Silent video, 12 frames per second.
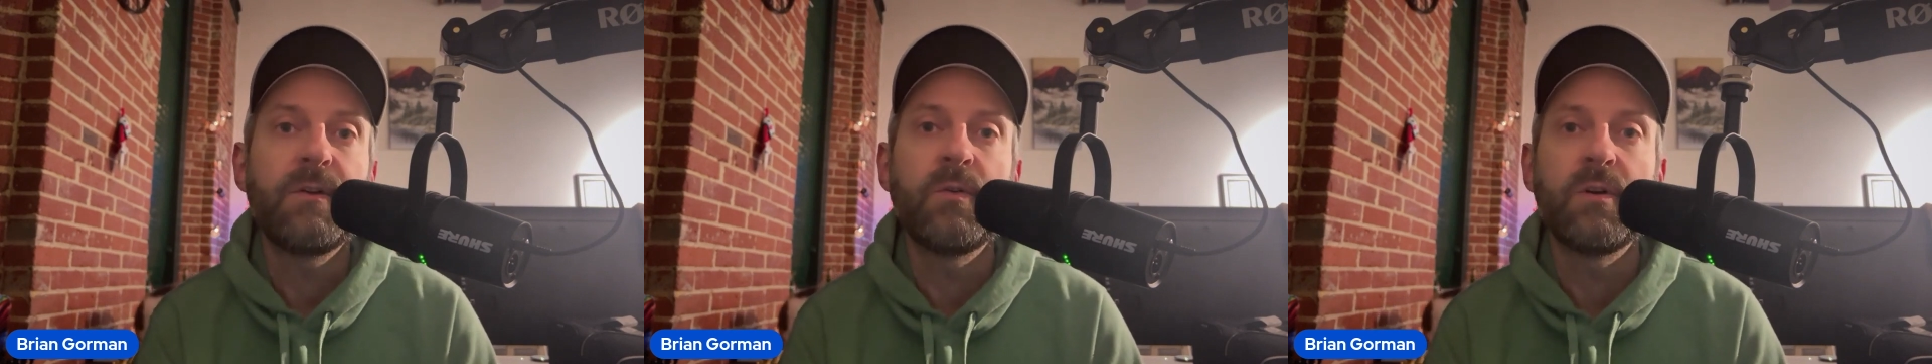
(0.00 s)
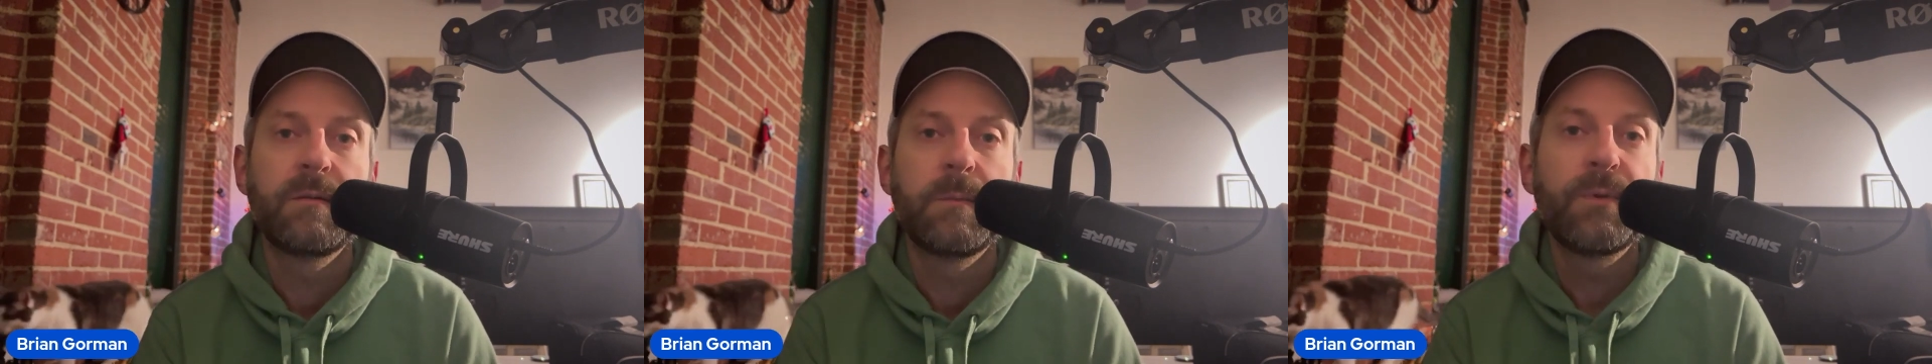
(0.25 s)

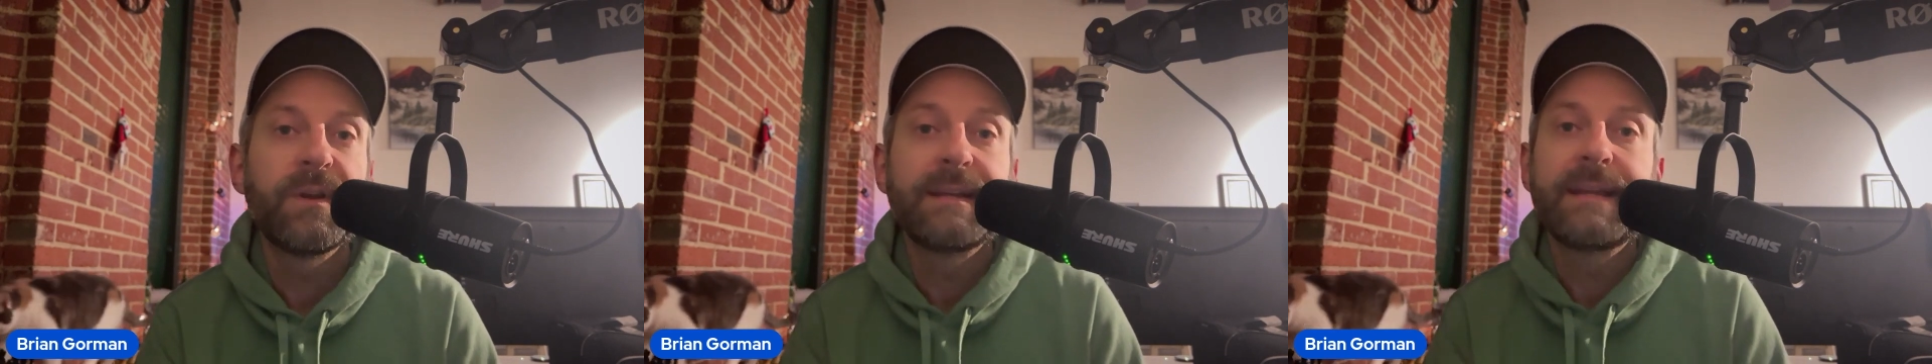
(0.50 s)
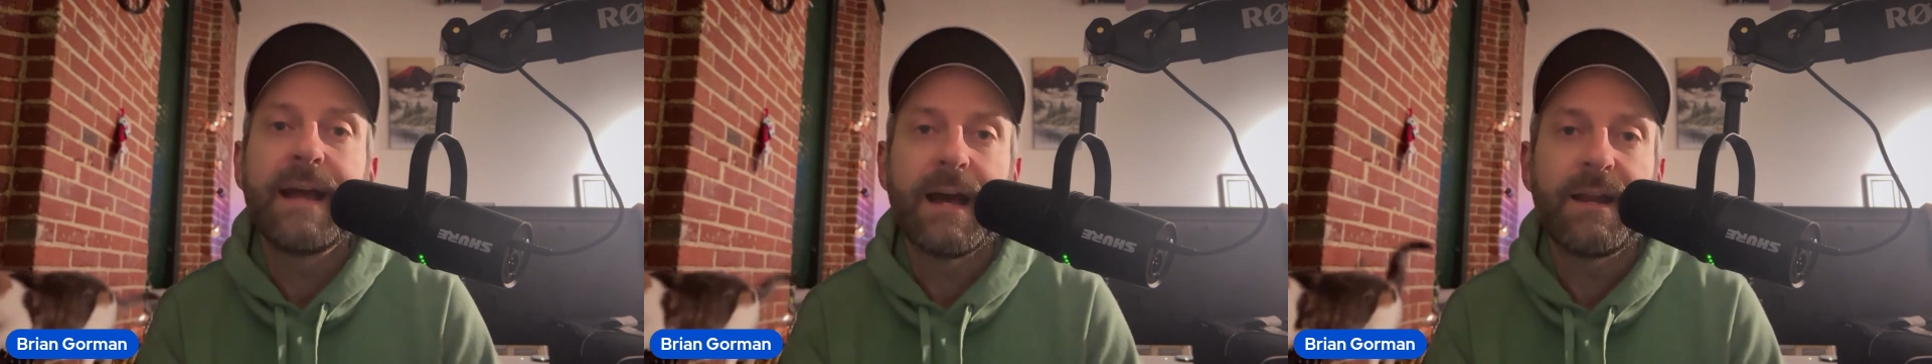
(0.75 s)
or
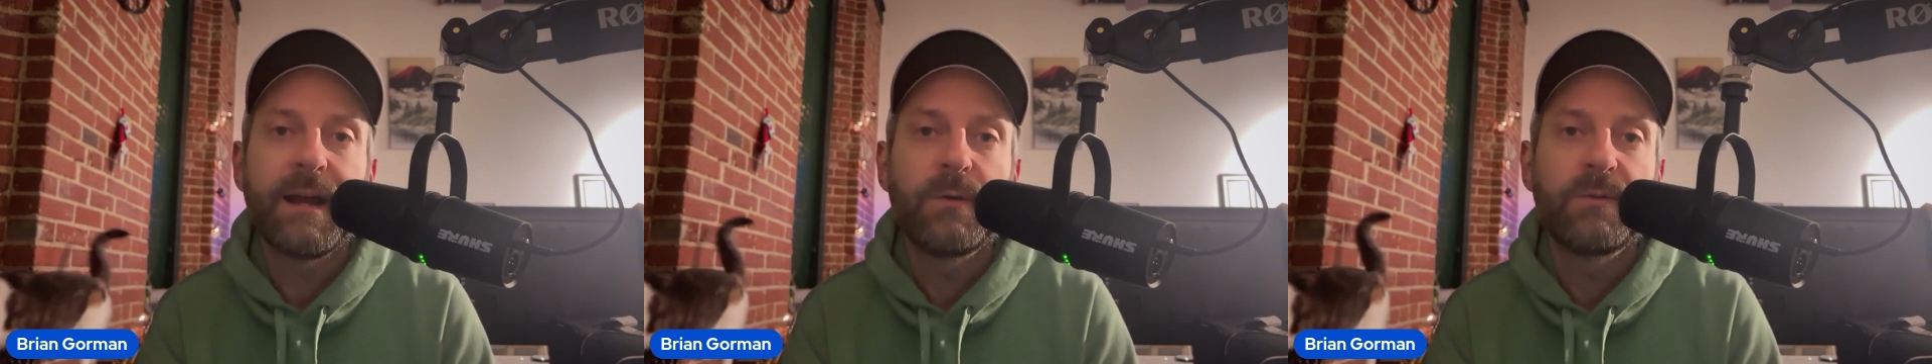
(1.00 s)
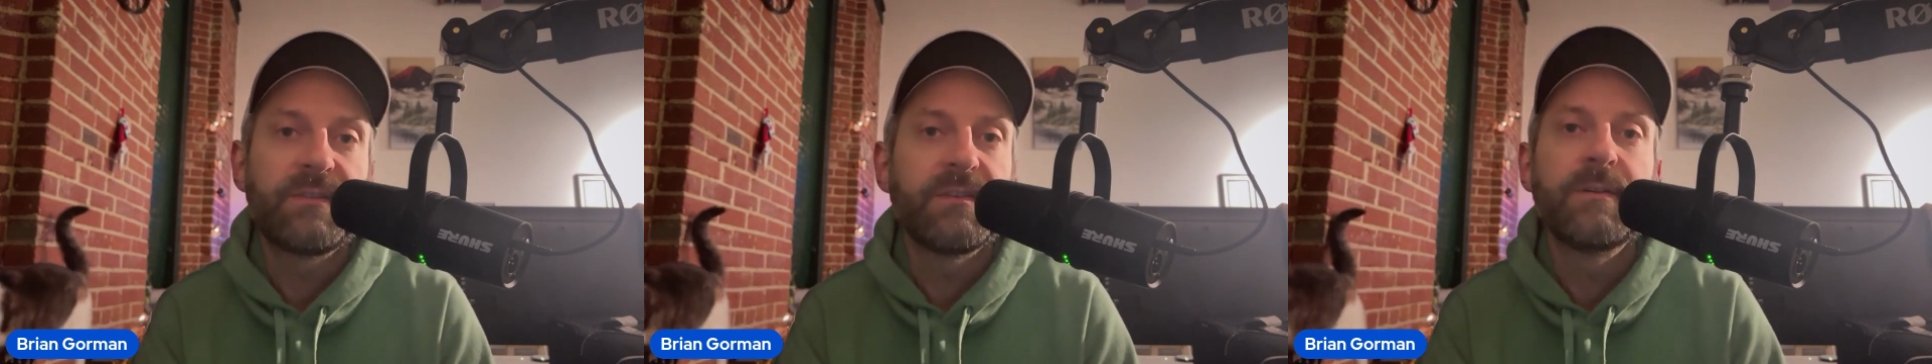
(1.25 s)
print
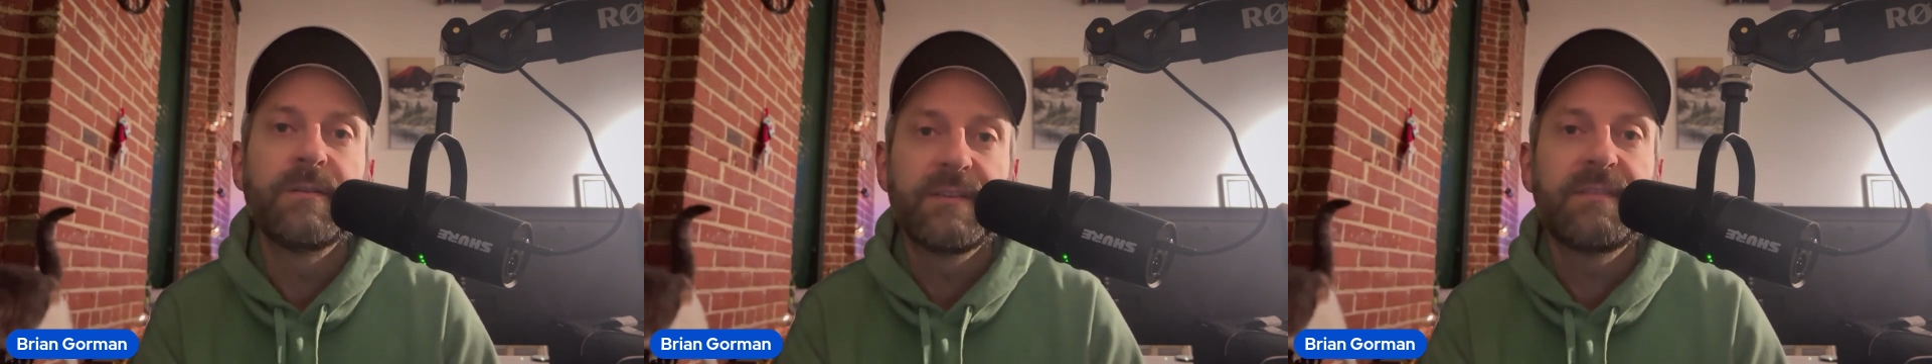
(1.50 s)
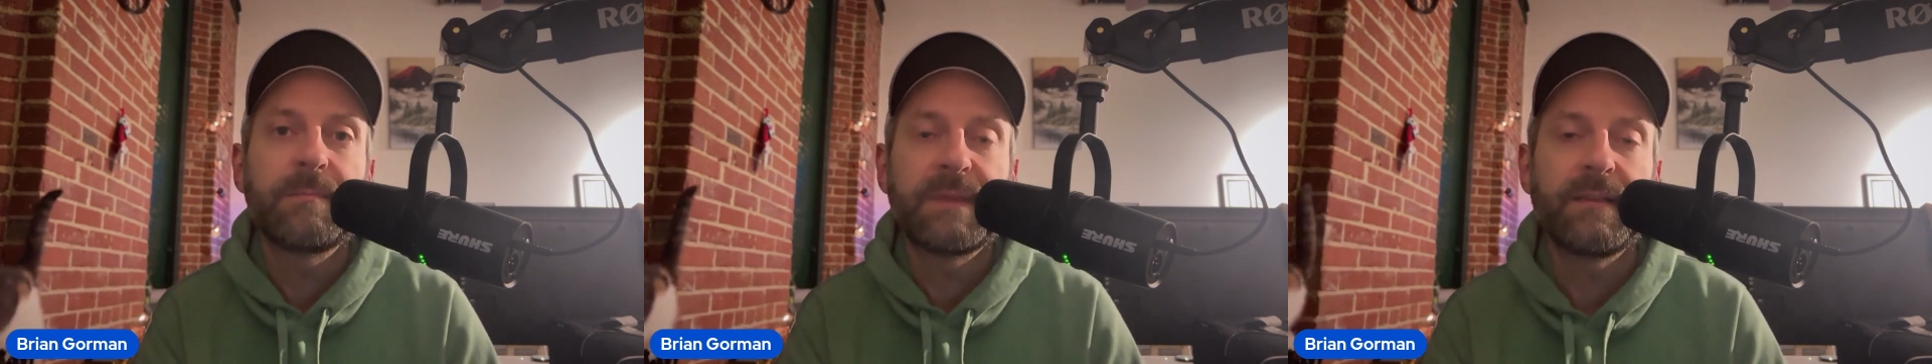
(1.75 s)
cutouts or
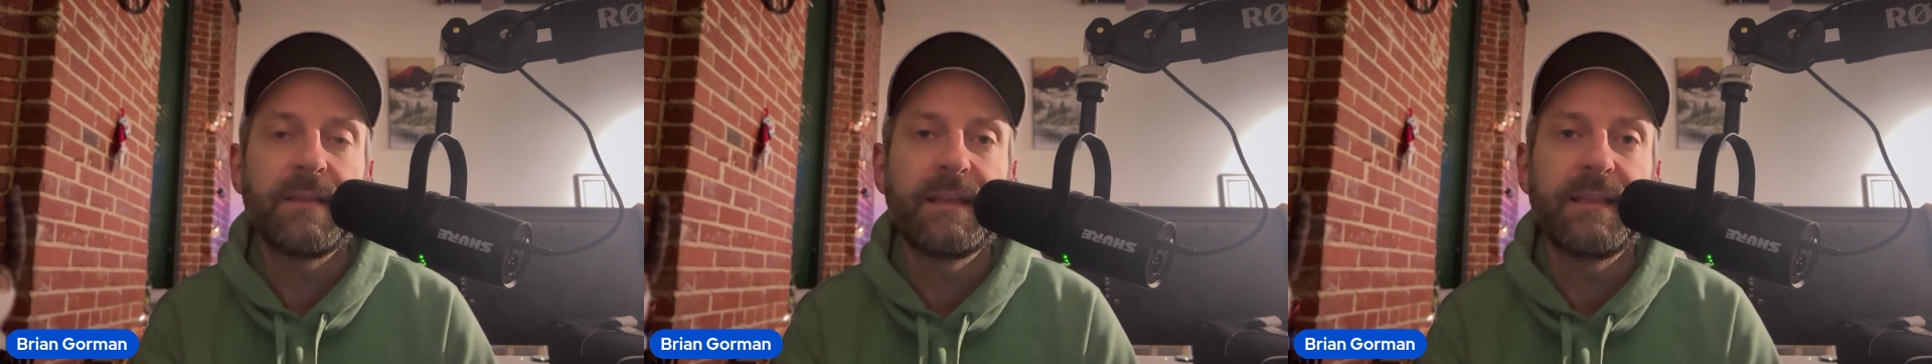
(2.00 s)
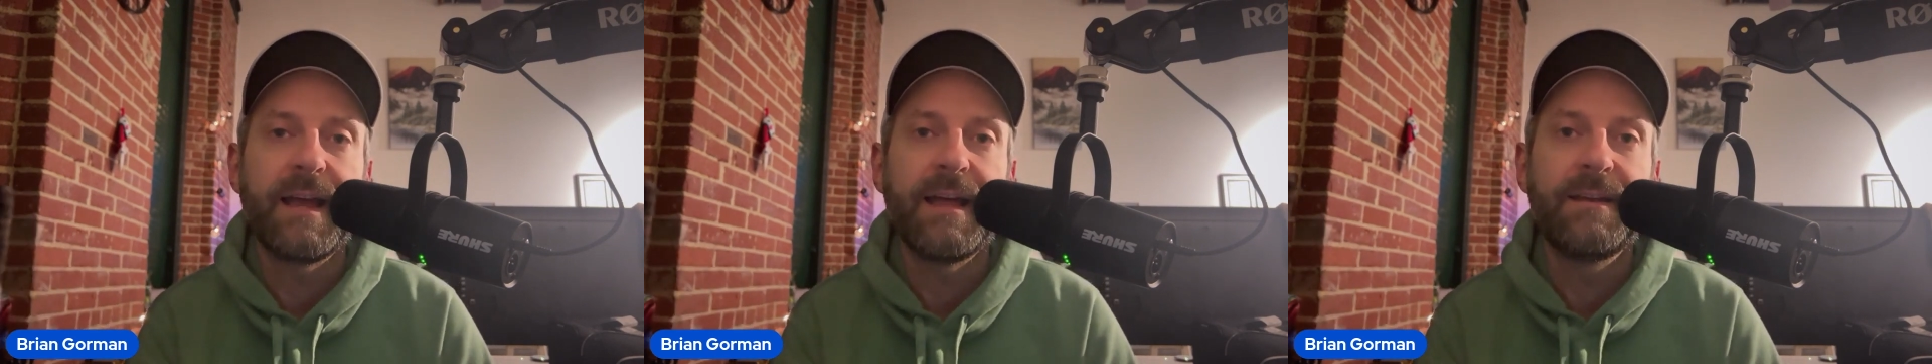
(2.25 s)
something
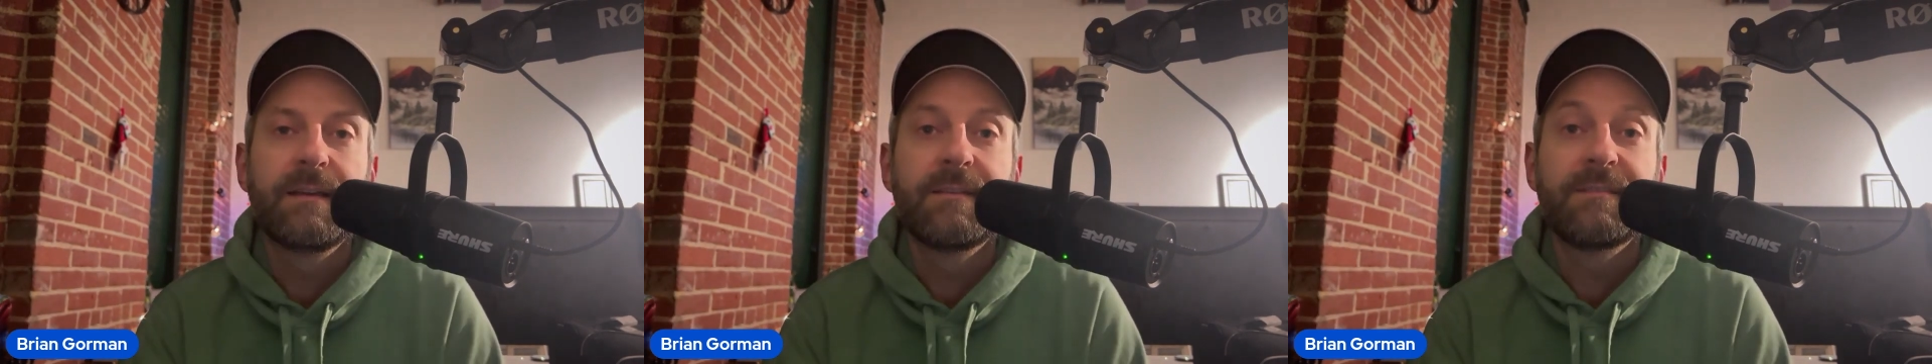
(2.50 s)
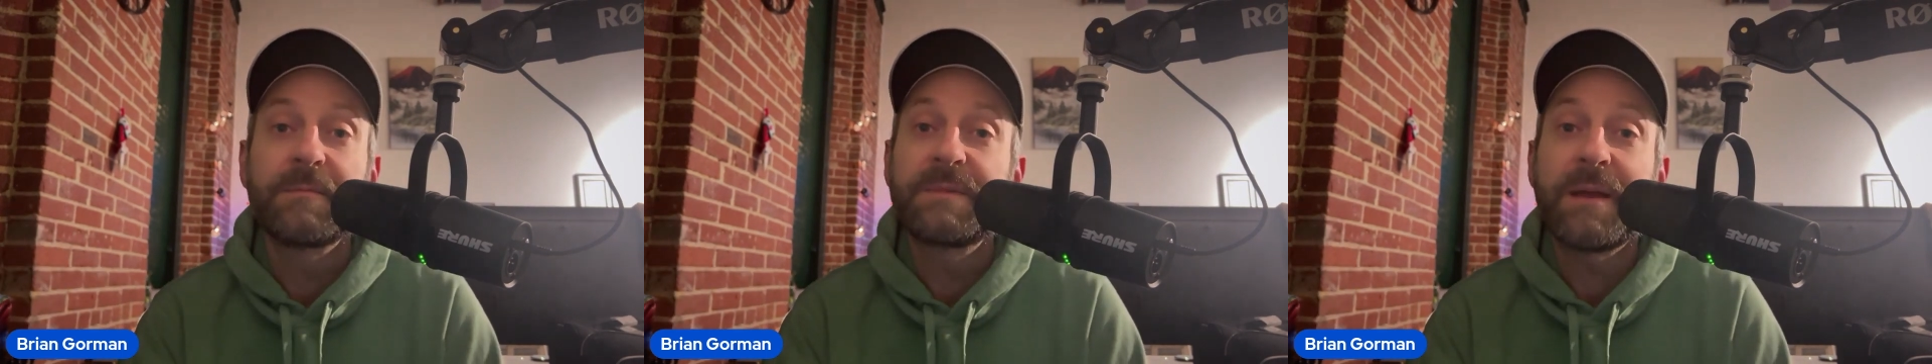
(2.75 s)
like that.
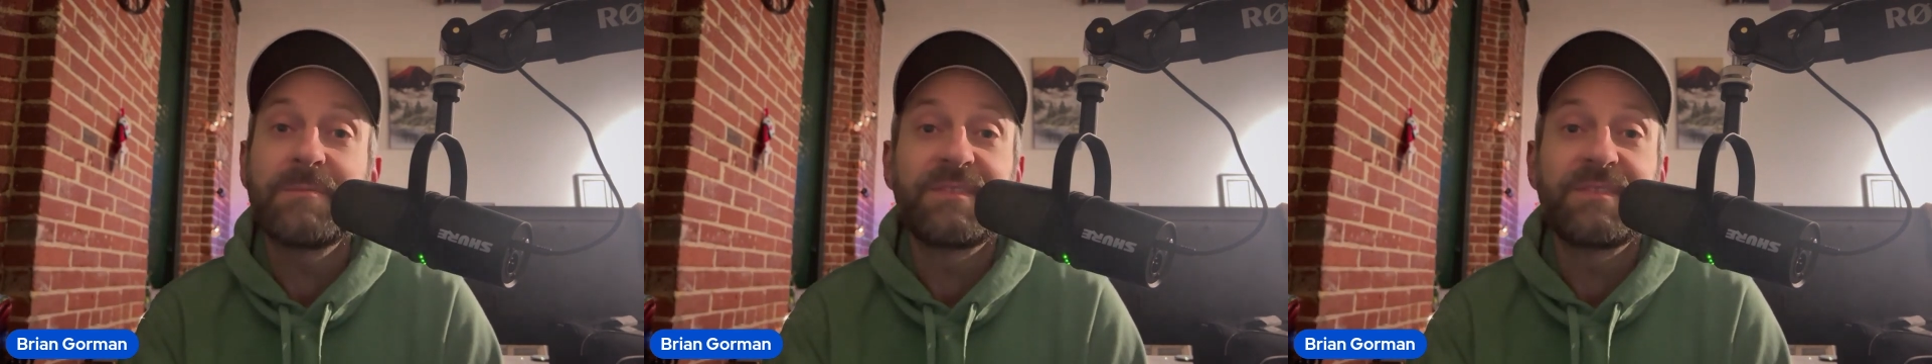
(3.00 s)
Sometimes you